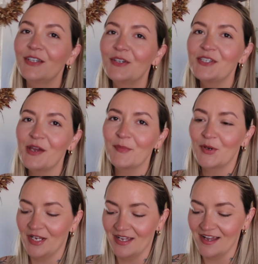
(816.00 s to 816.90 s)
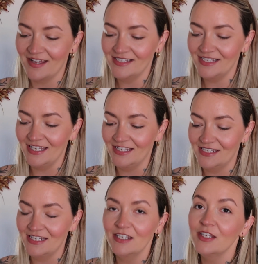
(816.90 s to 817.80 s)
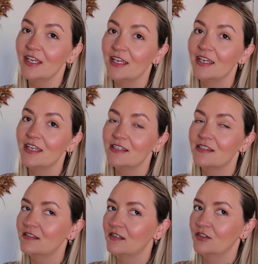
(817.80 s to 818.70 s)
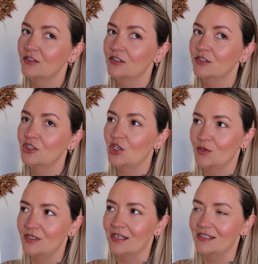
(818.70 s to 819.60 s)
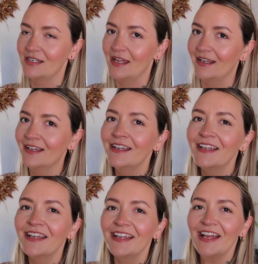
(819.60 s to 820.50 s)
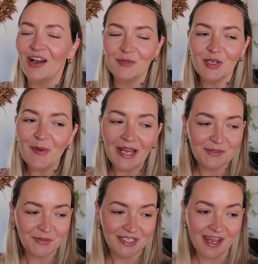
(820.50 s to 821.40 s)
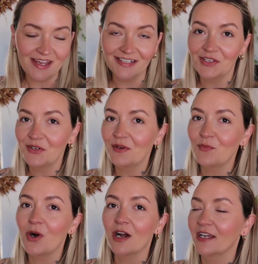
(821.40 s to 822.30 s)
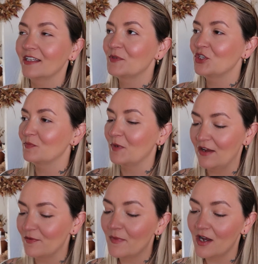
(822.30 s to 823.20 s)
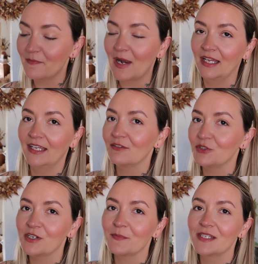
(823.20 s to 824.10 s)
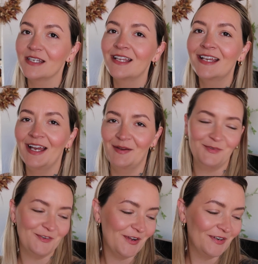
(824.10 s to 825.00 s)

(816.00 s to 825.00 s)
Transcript: Good morning, guys. It is Tuesday today. I'm so bad with days, I don't know why. I just have a mind blank every time I turn the camera